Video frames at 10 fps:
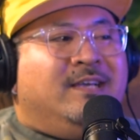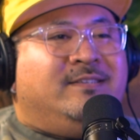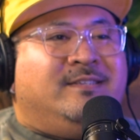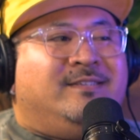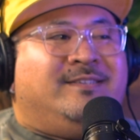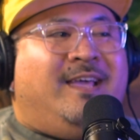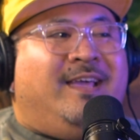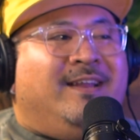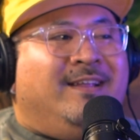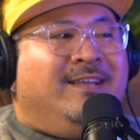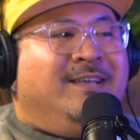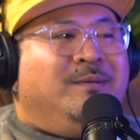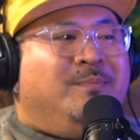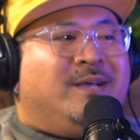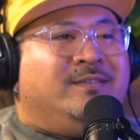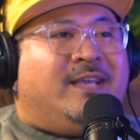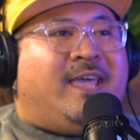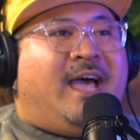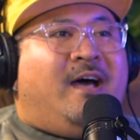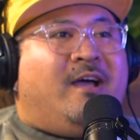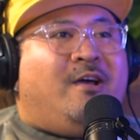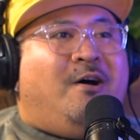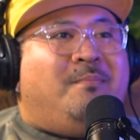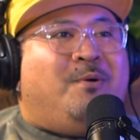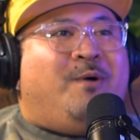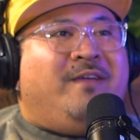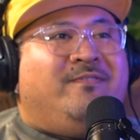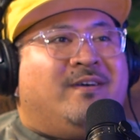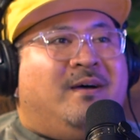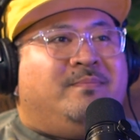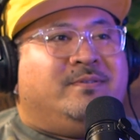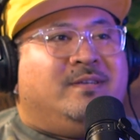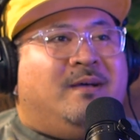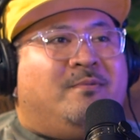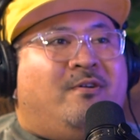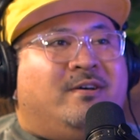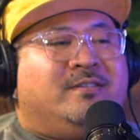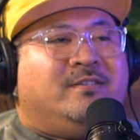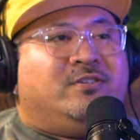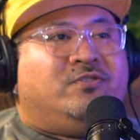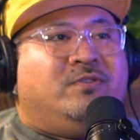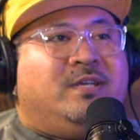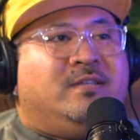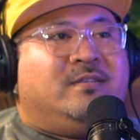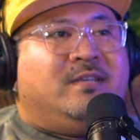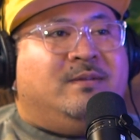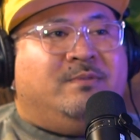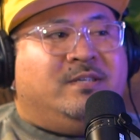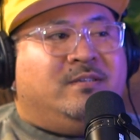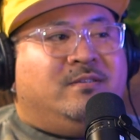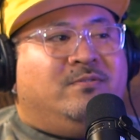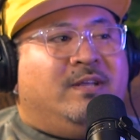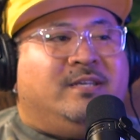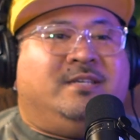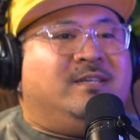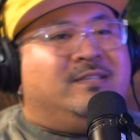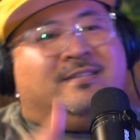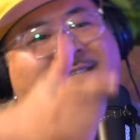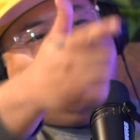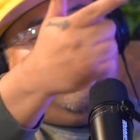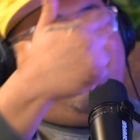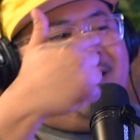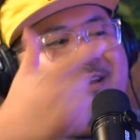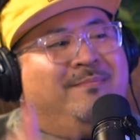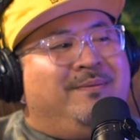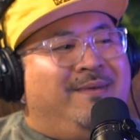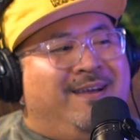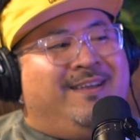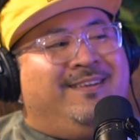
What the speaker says: It's insane because I caught my wife a couple times crossing the streets, and when she's doing it, she doesn't see a car coming by.